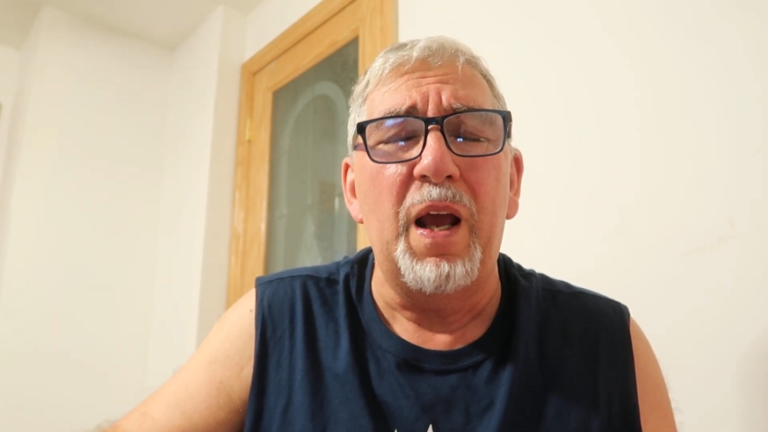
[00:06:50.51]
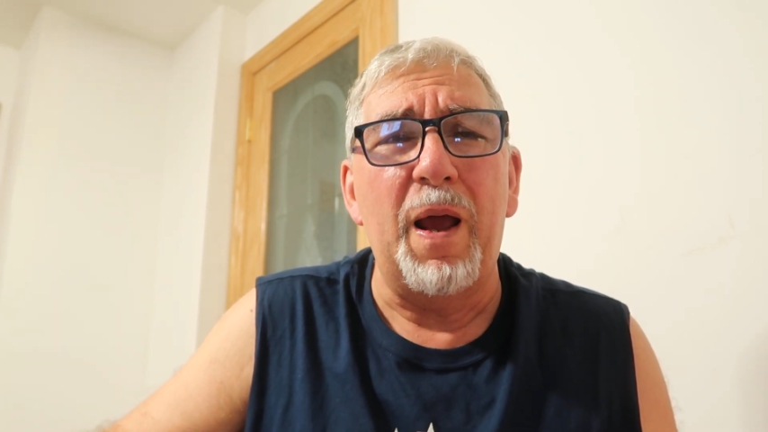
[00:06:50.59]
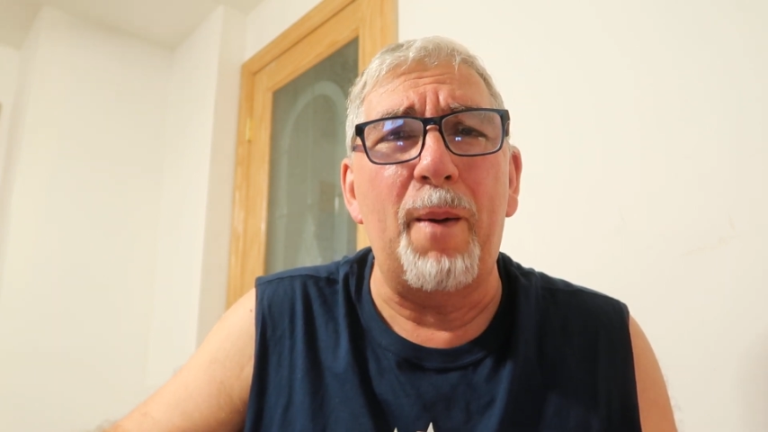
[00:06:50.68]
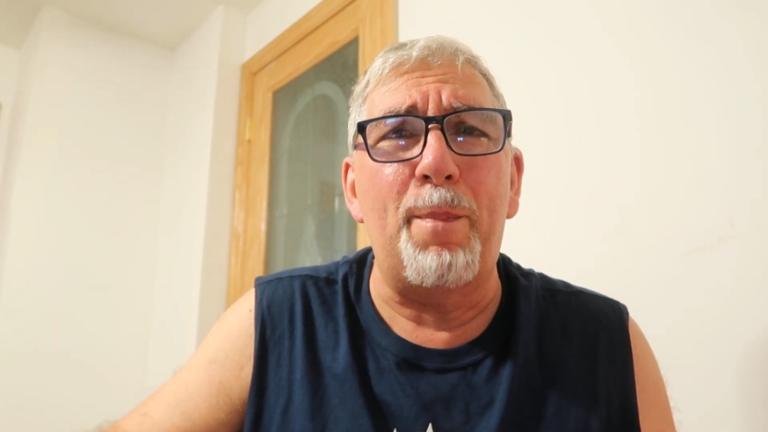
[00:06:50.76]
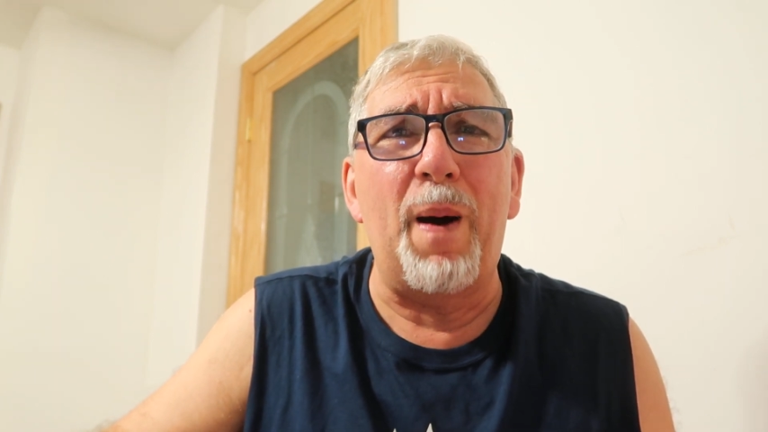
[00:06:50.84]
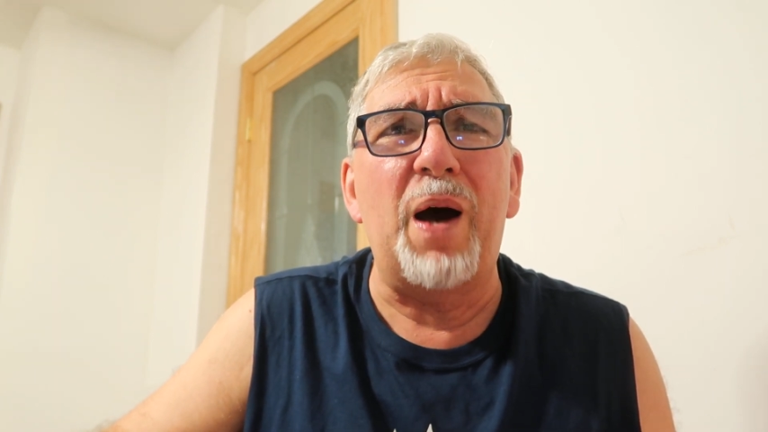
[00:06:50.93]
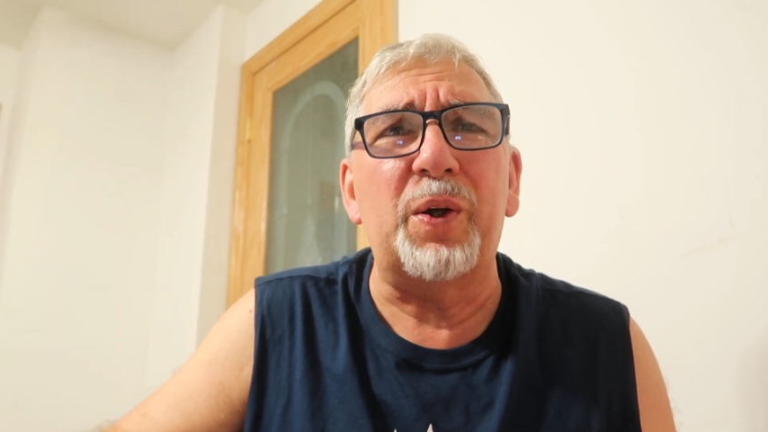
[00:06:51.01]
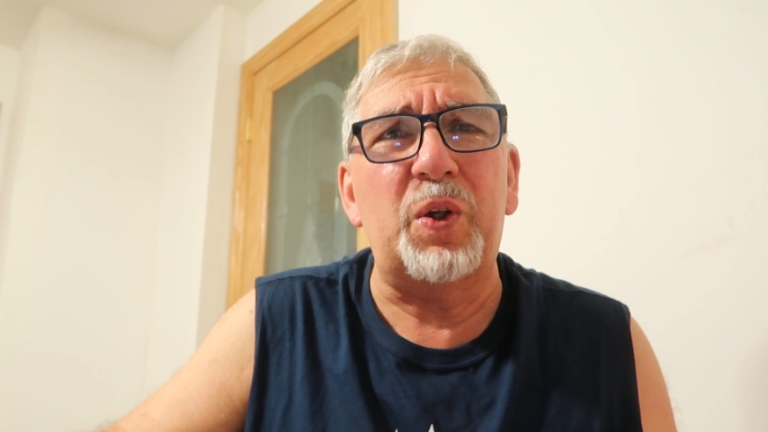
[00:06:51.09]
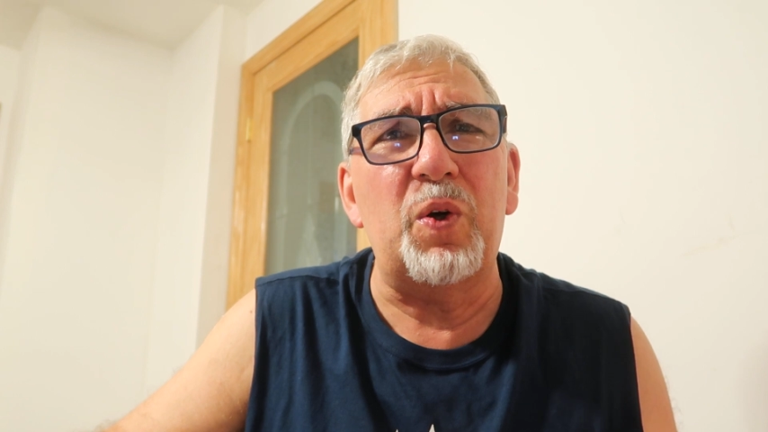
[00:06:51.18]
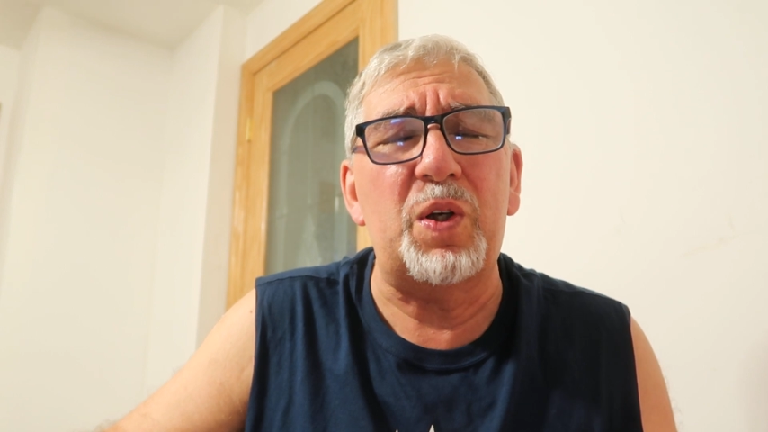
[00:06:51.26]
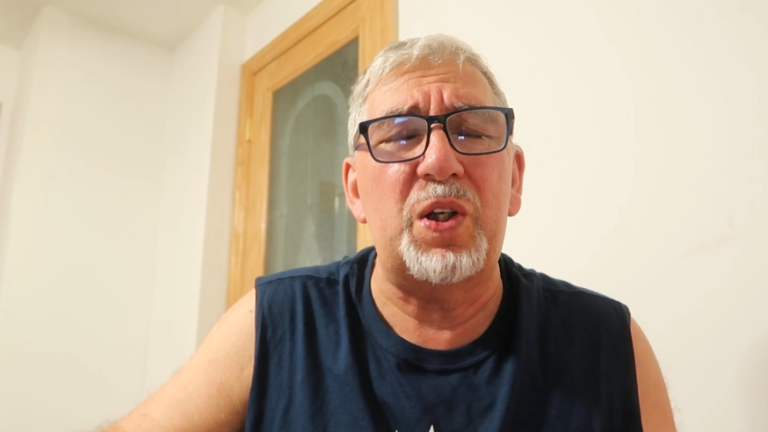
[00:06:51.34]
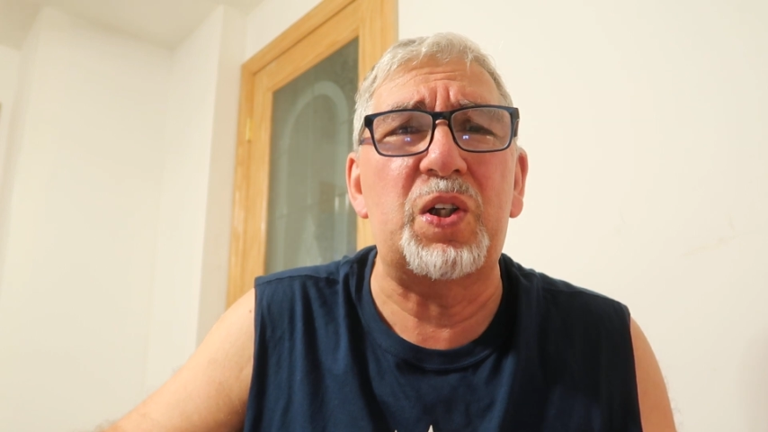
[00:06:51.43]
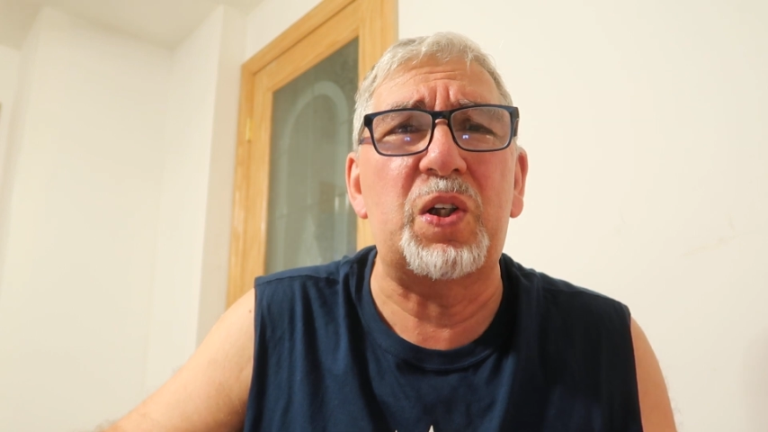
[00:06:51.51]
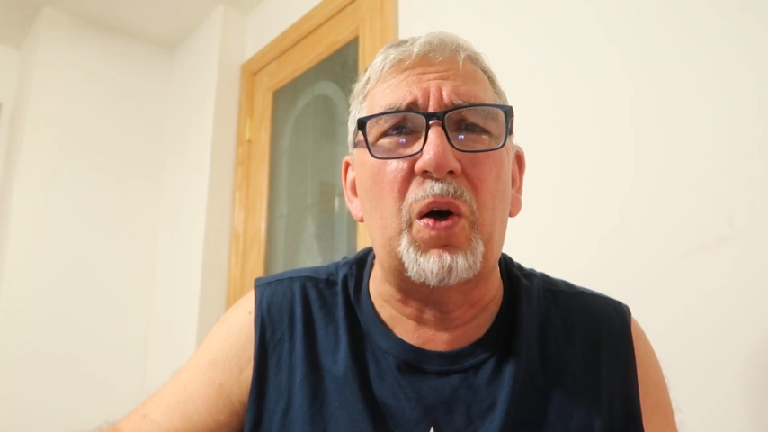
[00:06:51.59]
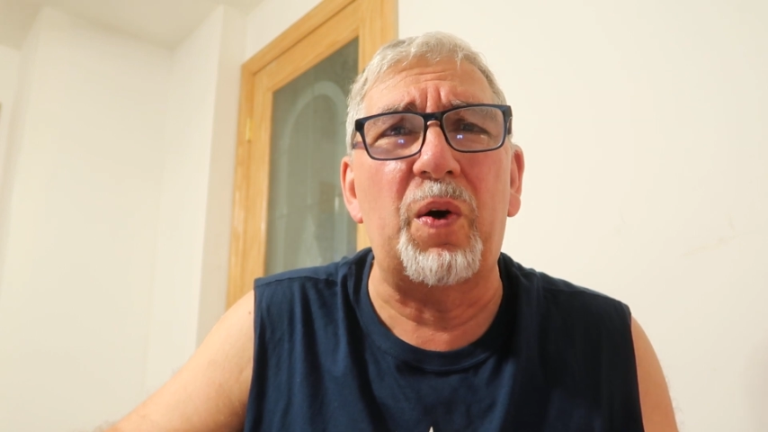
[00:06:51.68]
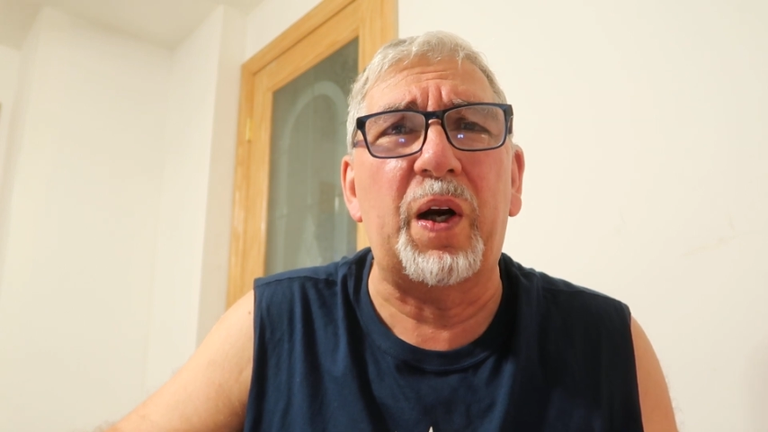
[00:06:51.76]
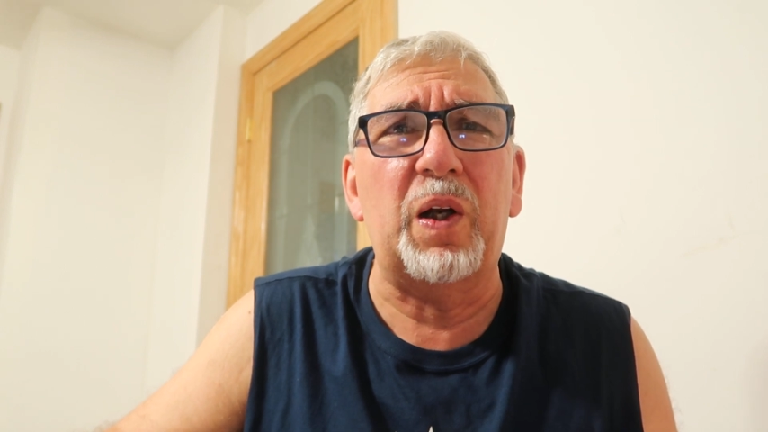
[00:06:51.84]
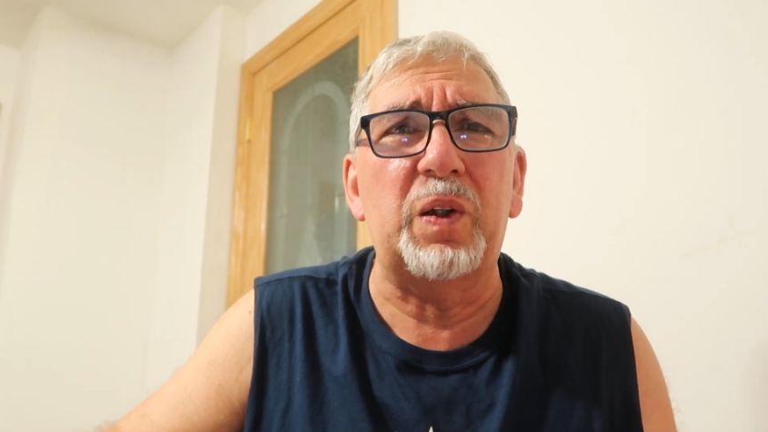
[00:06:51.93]
about your
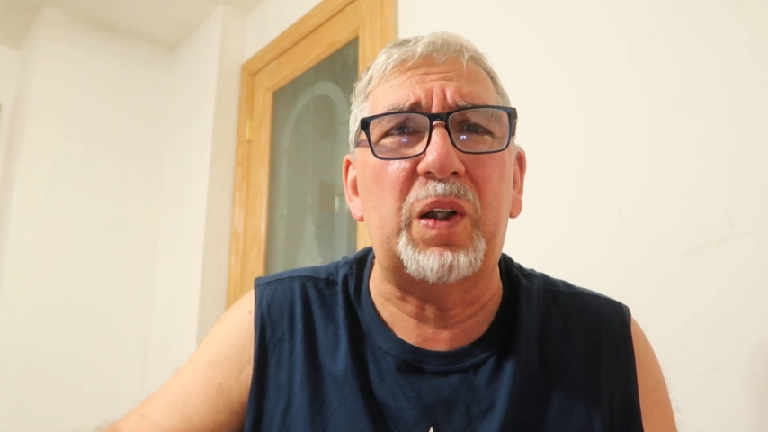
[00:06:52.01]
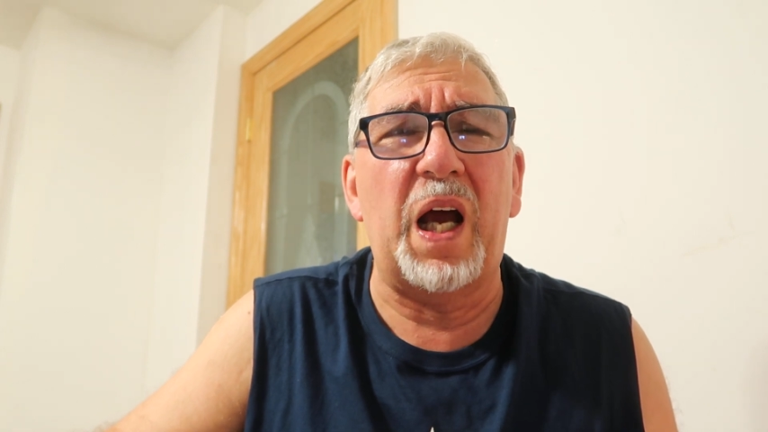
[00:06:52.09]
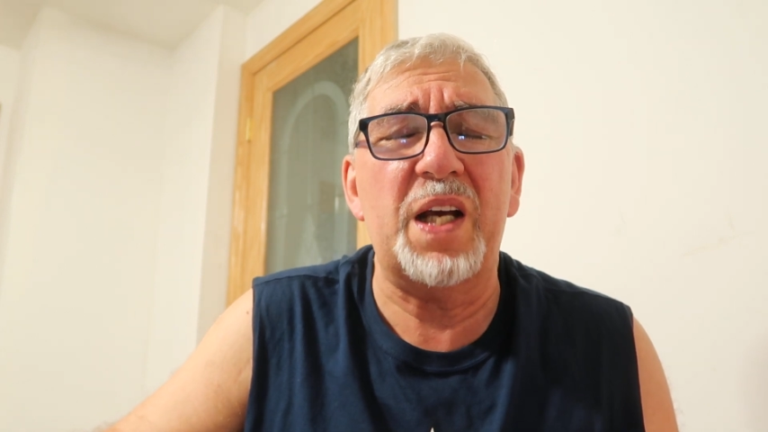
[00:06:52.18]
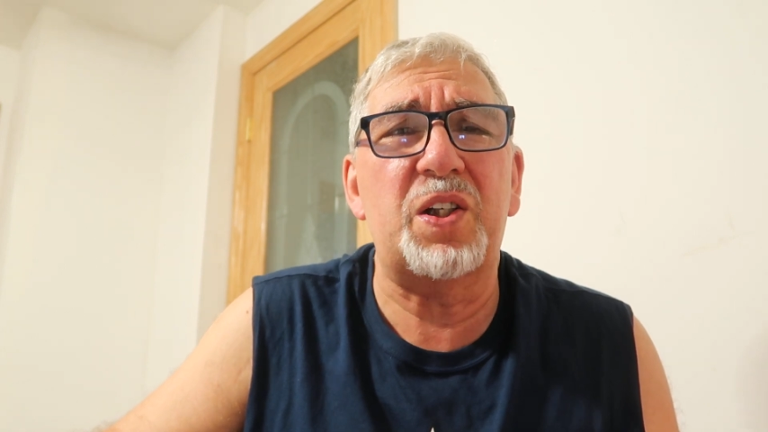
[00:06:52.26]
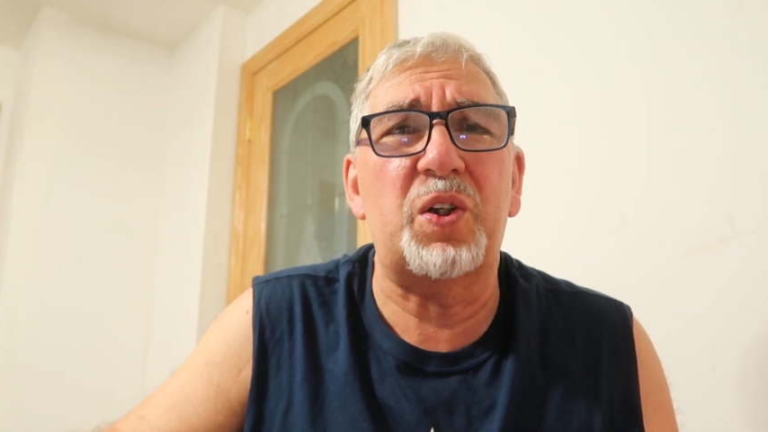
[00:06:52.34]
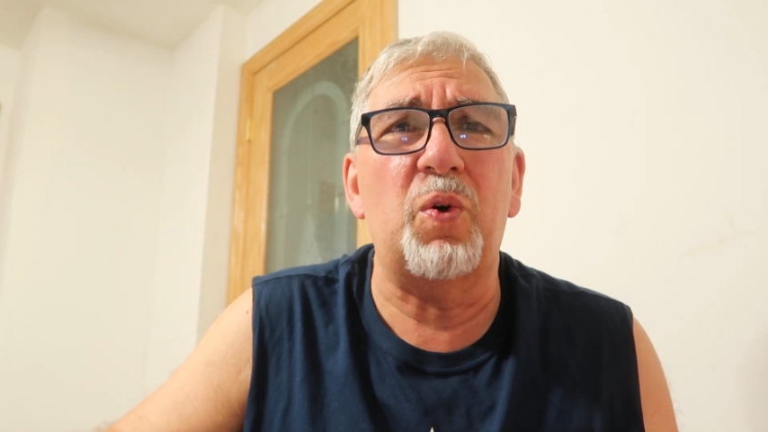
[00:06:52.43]
historical ties